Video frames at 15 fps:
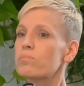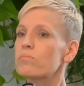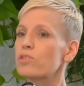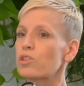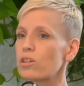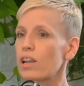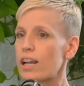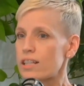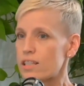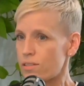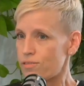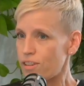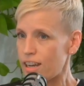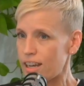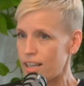utilize the
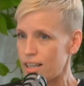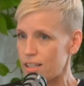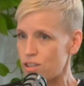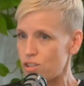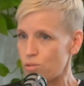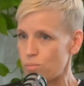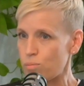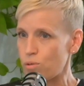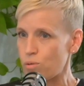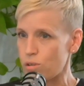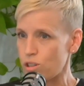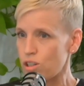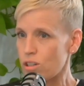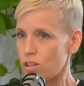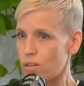financial
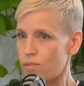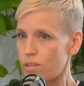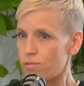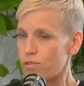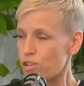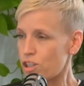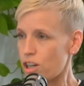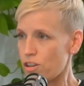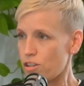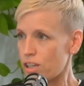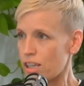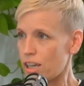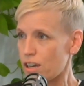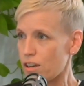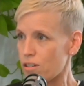portion of it for charity
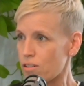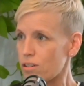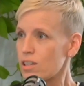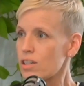care